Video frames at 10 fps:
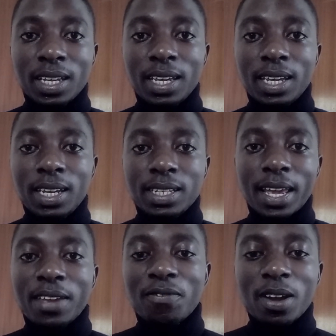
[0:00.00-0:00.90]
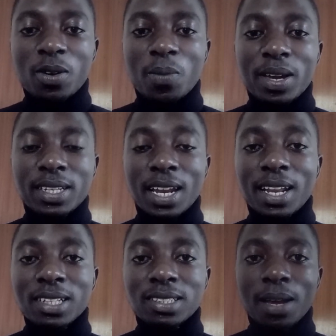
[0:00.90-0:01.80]
in the environment, and
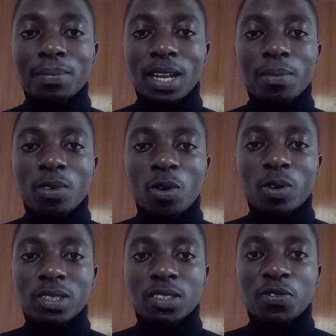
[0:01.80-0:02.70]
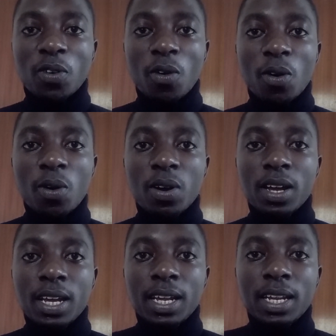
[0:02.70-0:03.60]
that sometimes calls for
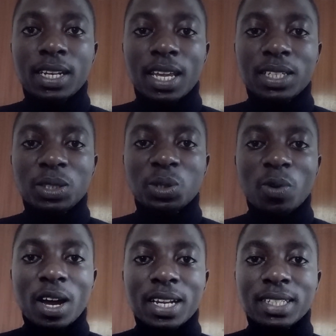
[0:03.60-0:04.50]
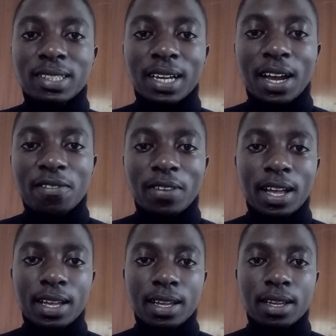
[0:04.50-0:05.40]
the insurance cover
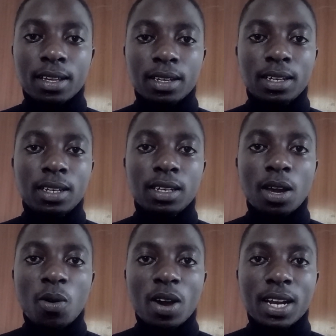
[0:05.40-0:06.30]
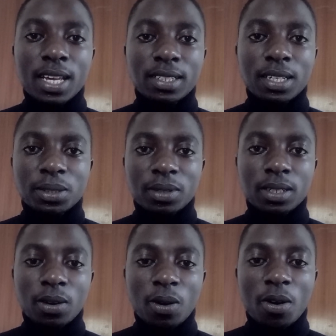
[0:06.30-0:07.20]
in the organization.
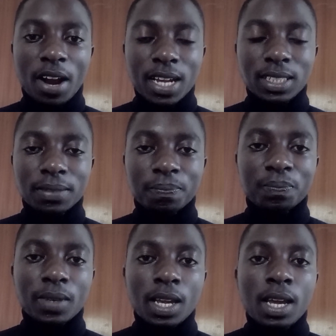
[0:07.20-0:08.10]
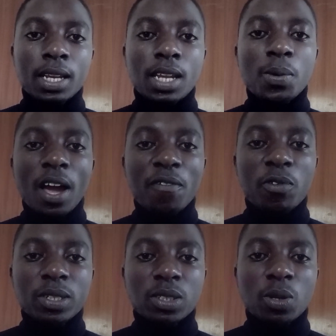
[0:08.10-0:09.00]
All right. Then we have
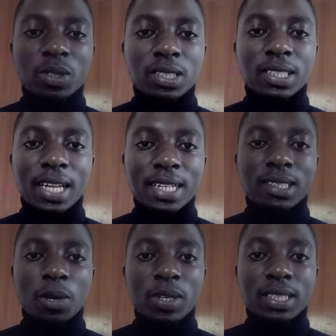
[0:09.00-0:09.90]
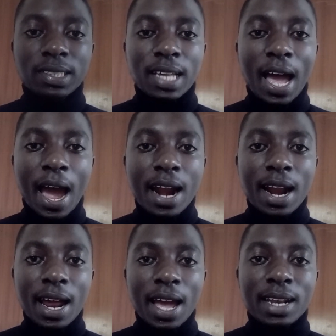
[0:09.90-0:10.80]
resource scarcity, which is R,
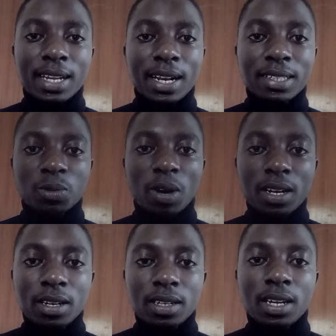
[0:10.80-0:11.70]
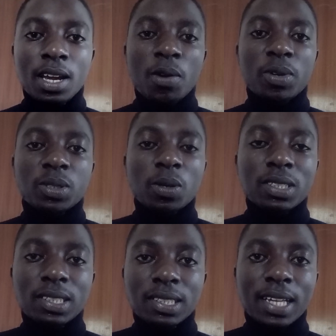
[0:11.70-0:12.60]
and the last one.
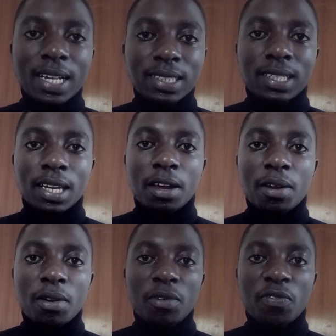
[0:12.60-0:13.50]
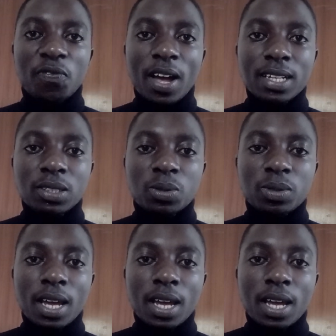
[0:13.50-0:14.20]
Resource scarcity refers to